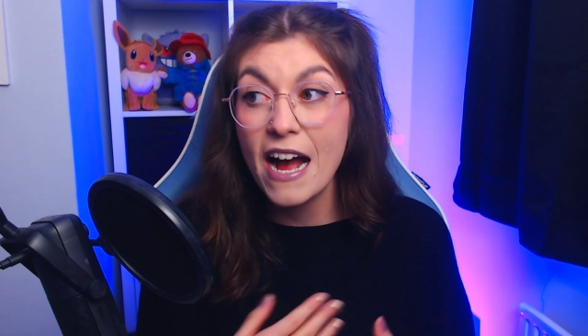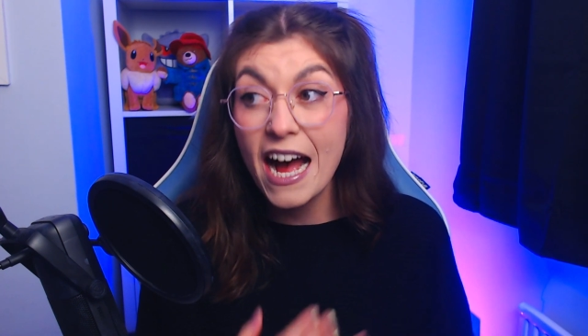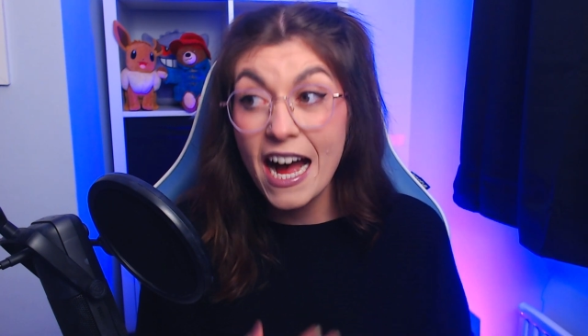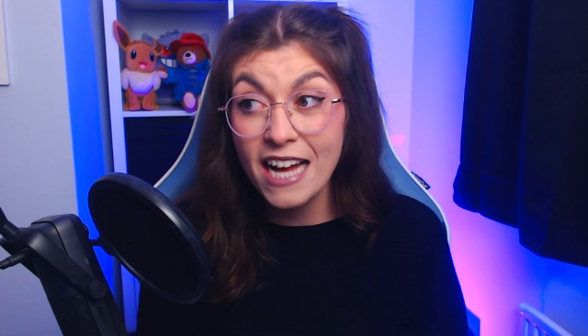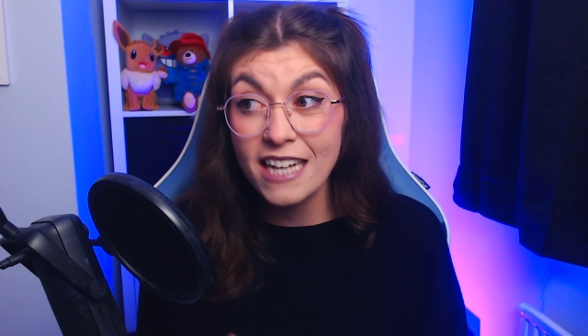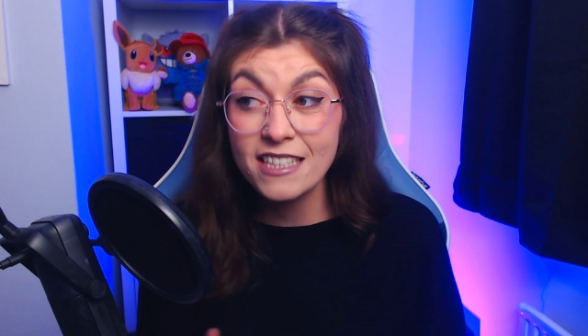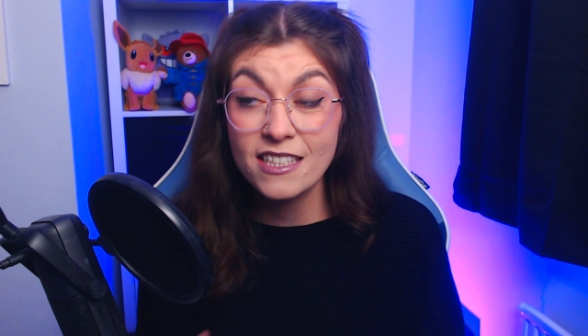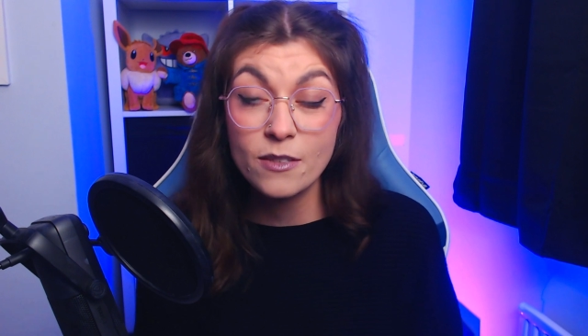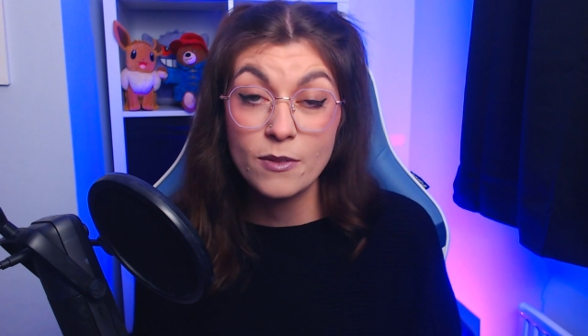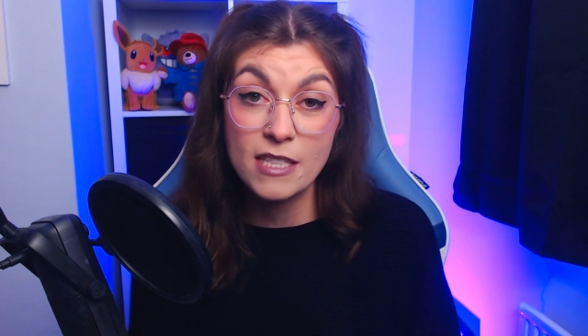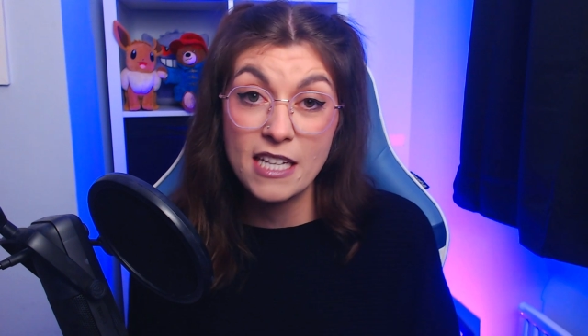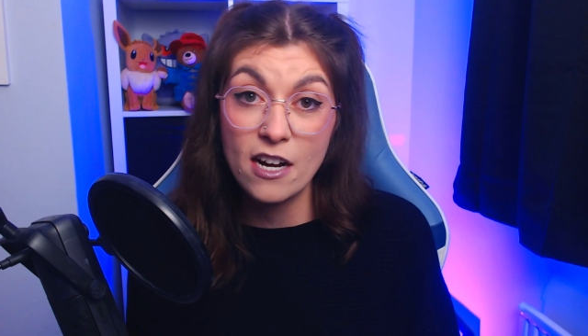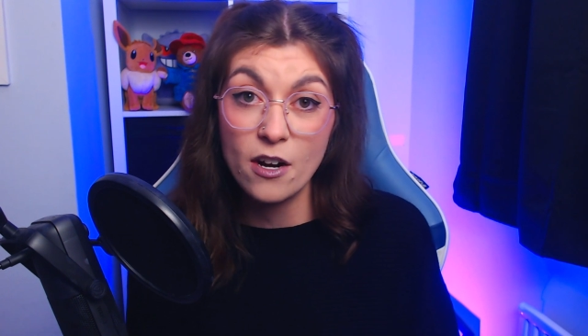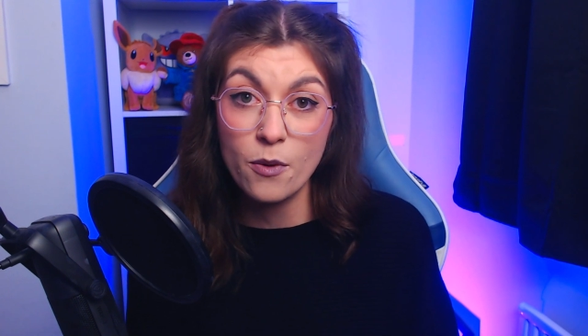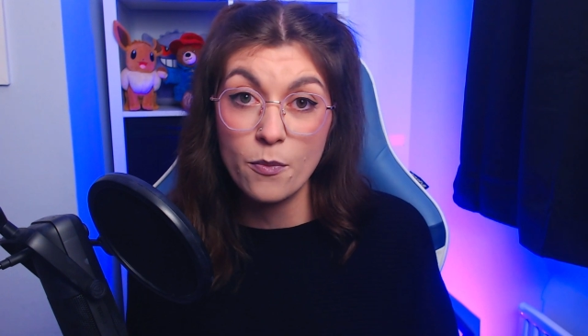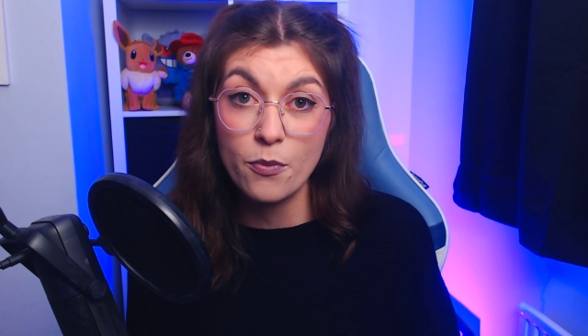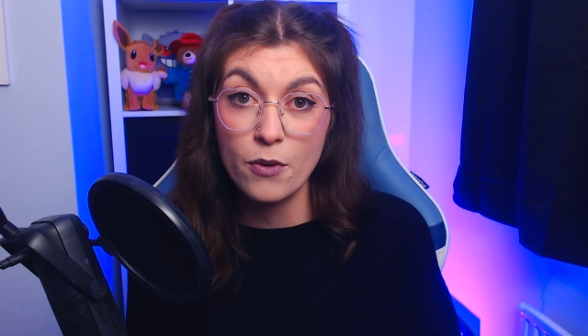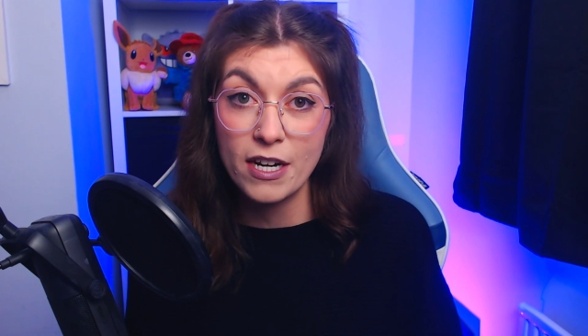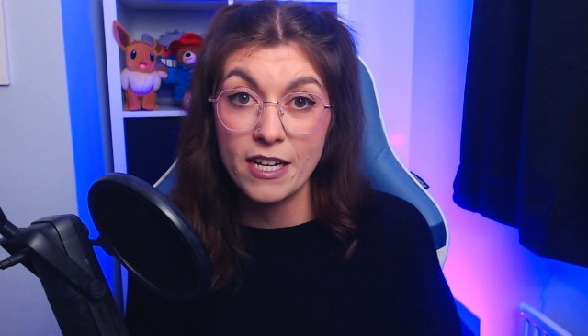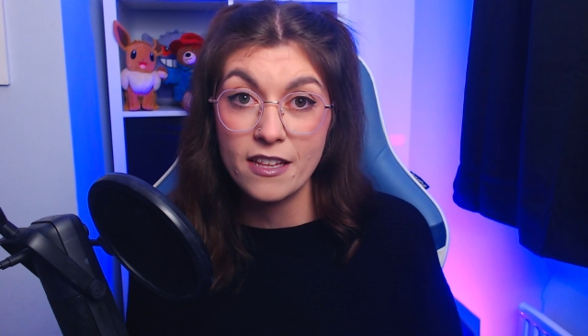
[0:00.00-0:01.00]
and it would
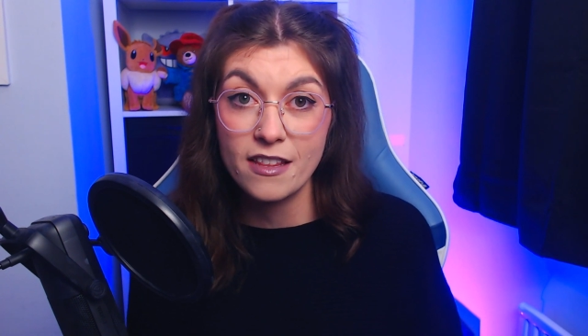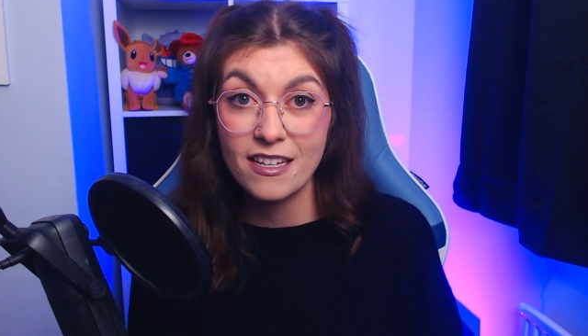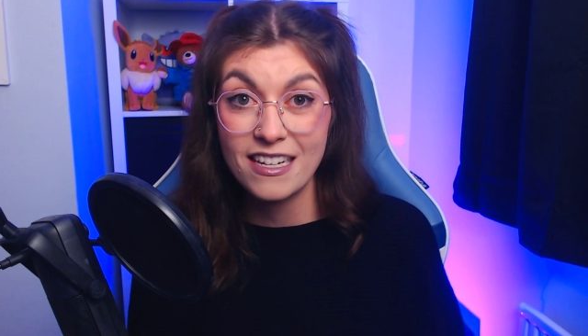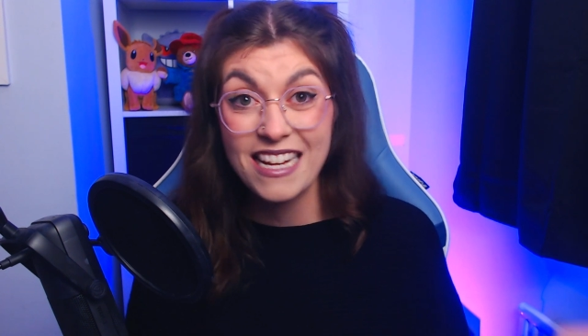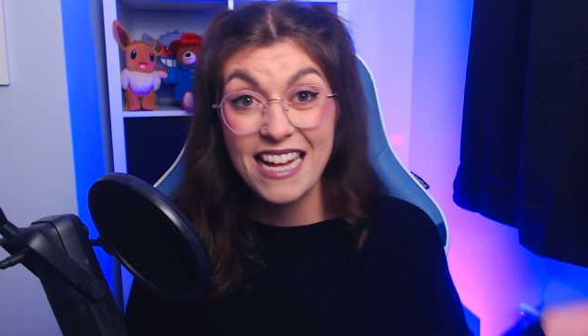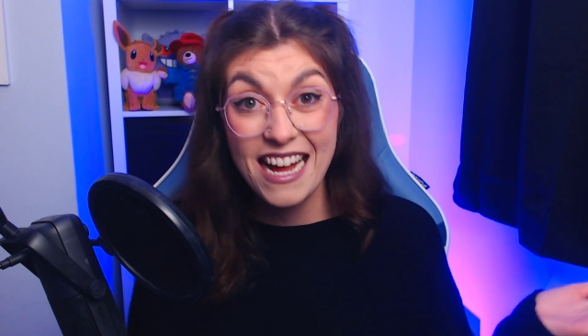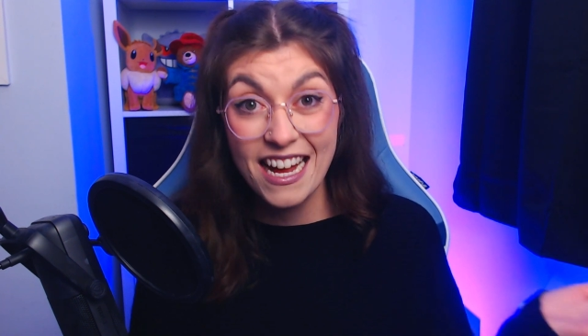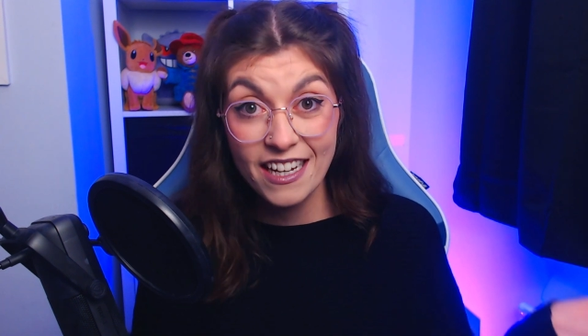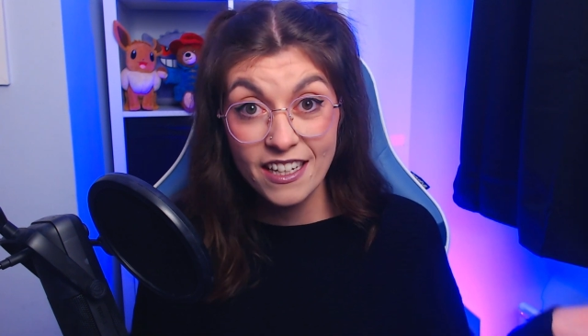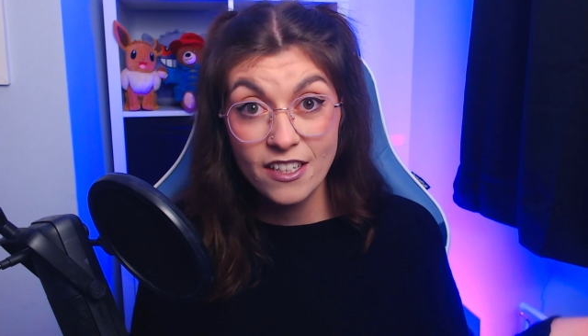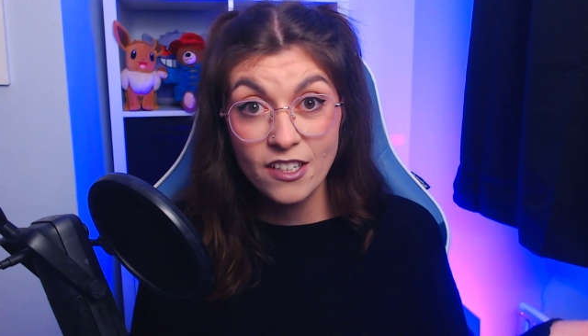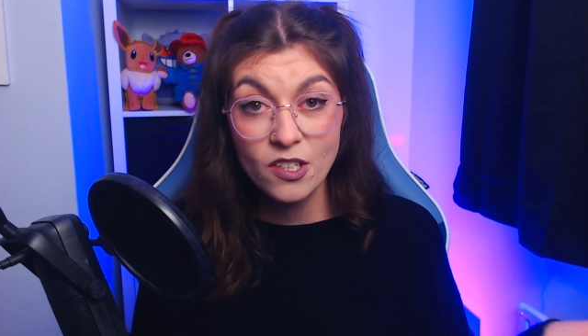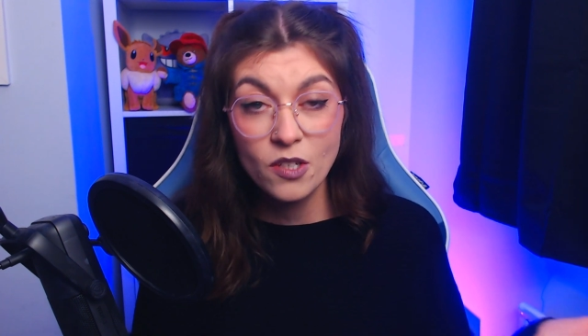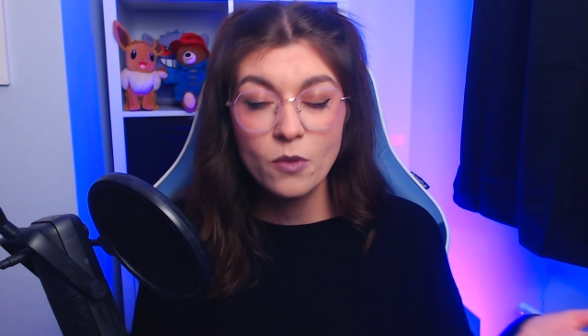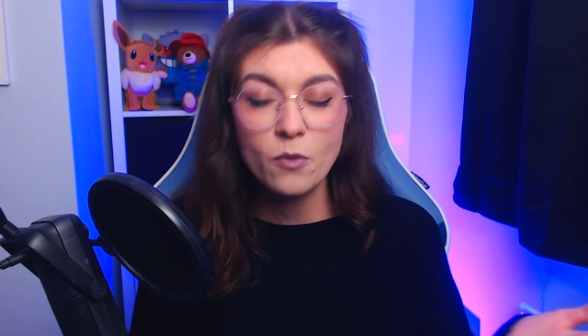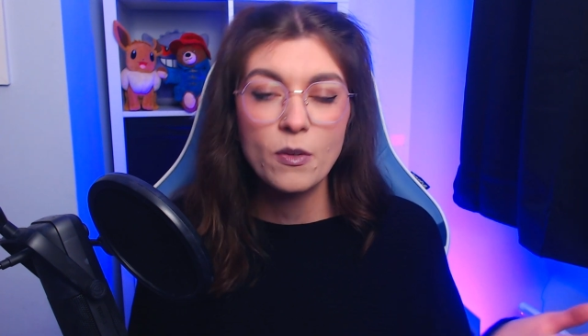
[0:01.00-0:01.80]
help break the canon,